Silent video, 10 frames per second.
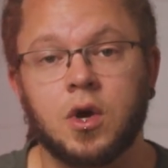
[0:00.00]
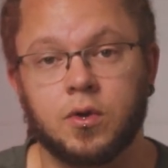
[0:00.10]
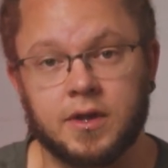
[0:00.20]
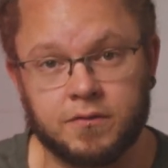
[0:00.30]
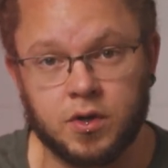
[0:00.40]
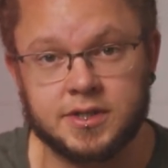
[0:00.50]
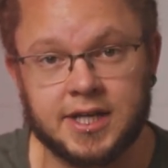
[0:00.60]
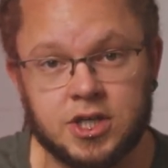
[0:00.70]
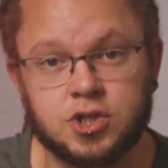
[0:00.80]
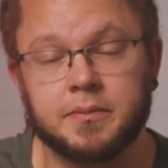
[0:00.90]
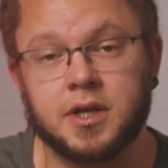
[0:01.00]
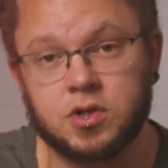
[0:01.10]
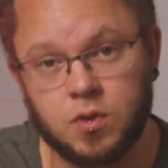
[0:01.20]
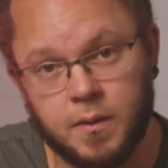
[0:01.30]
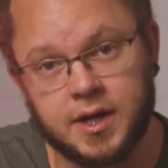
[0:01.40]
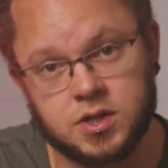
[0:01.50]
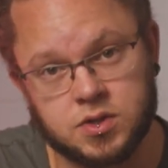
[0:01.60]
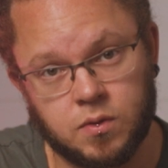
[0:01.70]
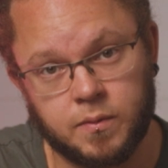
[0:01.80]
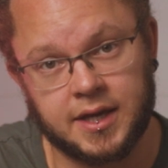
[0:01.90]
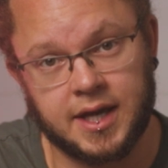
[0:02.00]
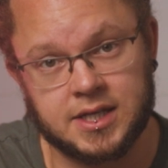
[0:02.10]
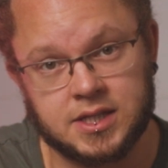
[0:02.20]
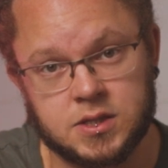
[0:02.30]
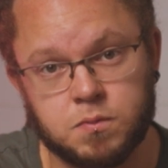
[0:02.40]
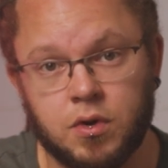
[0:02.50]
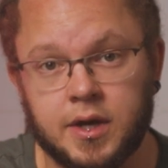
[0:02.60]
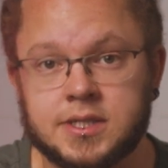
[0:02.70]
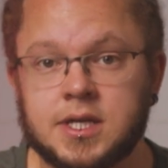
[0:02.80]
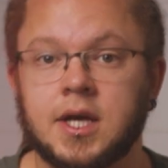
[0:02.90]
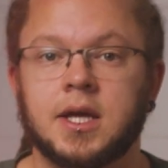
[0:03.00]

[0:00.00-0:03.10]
or they've got a day job and they do weddings on the weekend at this price.